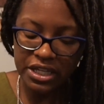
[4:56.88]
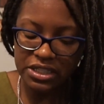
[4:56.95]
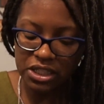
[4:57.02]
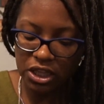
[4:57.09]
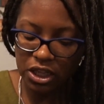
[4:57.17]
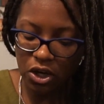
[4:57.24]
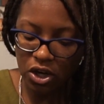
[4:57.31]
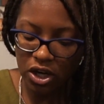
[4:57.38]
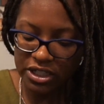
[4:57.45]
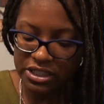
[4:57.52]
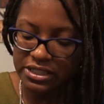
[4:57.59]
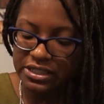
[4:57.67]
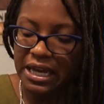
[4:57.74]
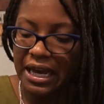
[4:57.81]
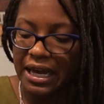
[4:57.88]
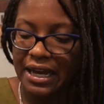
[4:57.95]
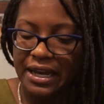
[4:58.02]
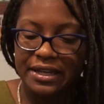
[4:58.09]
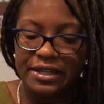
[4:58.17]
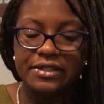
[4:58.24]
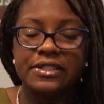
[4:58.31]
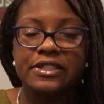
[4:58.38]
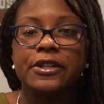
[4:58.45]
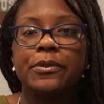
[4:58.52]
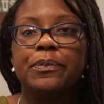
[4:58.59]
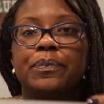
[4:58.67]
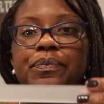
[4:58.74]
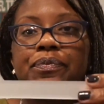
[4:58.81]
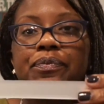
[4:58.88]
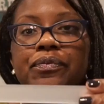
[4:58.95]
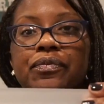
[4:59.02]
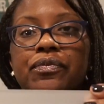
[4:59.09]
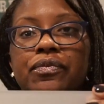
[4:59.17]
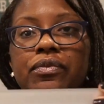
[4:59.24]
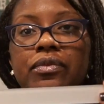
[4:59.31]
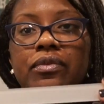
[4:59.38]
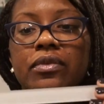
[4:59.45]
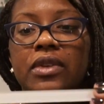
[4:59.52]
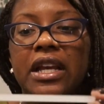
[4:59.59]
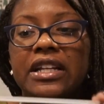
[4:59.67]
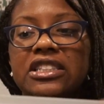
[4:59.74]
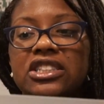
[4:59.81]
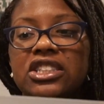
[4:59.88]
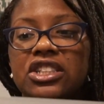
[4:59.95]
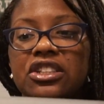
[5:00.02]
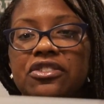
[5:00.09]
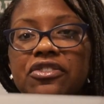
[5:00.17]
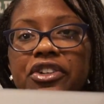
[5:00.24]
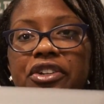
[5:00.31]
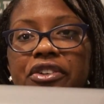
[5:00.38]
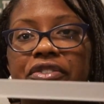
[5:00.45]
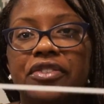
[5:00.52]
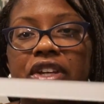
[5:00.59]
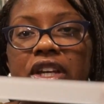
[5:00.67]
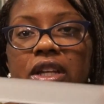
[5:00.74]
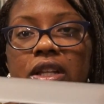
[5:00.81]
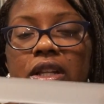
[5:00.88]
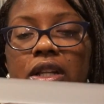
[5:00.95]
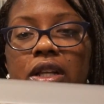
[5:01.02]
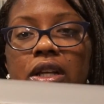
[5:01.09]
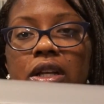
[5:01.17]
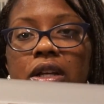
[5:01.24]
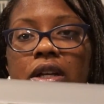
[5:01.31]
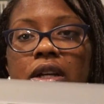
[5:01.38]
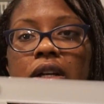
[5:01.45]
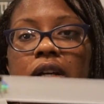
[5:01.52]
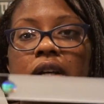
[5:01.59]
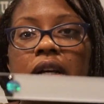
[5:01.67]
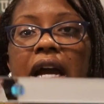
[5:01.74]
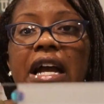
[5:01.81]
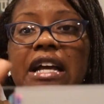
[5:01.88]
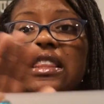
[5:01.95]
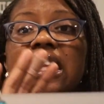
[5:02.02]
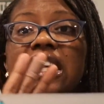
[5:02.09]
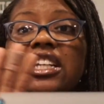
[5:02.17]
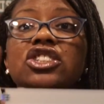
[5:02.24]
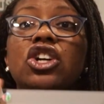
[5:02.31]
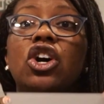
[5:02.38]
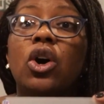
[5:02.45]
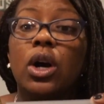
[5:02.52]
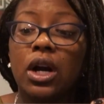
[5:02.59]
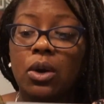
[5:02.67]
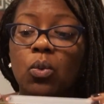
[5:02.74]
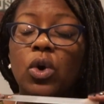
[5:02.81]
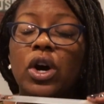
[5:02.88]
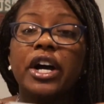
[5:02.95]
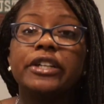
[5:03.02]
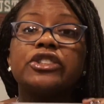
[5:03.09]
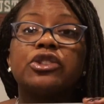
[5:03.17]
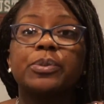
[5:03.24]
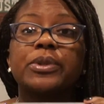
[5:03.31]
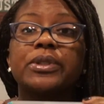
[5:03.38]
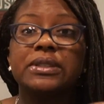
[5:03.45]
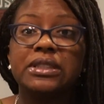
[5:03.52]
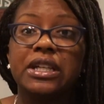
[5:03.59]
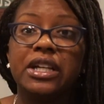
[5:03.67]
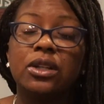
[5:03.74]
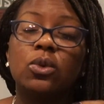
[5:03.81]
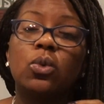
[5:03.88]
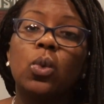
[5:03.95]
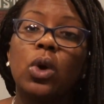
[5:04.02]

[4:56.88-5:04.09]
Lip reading: a large size, and it's good for your feet. And these are 100%